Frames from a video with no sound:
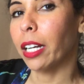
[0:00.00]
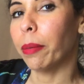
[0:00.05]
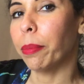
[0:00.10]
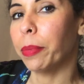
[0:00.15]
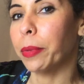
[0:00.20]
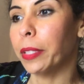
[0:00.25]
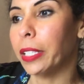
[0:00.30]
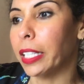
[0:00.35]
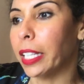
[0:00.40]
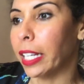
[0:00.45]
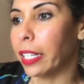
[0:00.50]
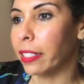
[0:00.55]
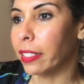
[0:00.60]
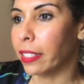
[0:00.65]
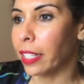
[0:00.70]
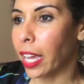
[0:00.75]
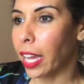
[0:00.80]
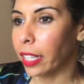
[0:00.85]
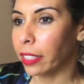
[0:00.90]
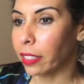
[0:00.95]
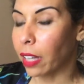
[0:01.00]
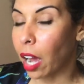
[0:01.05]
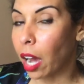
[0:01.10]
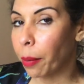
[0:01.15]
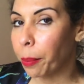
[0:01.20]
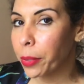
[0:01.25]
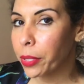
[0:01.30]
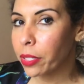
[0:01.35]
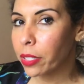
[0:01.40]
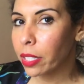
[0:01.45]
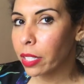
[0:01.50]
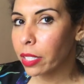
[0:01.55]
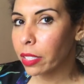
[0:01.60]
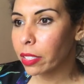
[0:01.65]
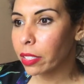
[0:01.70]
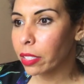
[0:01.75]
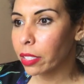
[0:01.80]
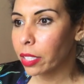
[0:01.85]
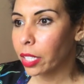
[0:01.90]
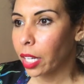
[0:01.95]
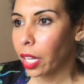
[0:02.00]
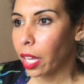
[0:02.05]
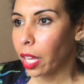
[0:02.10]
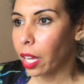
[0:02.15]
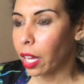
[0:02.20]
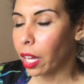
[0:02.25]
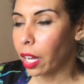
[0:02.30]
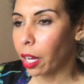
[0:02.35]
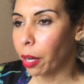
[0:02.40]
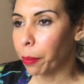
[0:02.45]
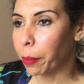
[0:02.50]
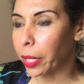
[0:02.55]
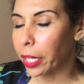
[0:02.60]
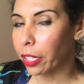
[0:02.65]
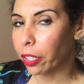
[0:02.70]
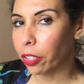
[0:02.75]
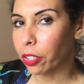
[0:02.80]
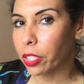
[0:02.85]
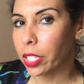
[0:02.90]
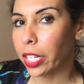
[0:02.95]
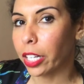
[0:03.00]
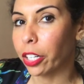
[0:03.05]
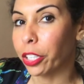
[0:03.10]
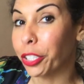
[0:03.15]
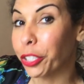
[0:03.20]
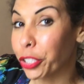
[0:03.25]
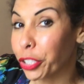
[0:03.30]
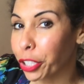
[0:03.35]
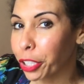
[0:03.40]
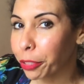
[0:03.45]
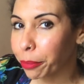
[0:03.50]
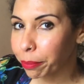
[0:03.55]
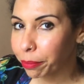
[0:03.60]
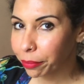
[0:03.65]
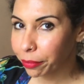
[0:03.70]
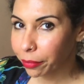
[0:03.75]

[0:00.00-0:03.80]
up the exact opposite, and it'll say, are you sure?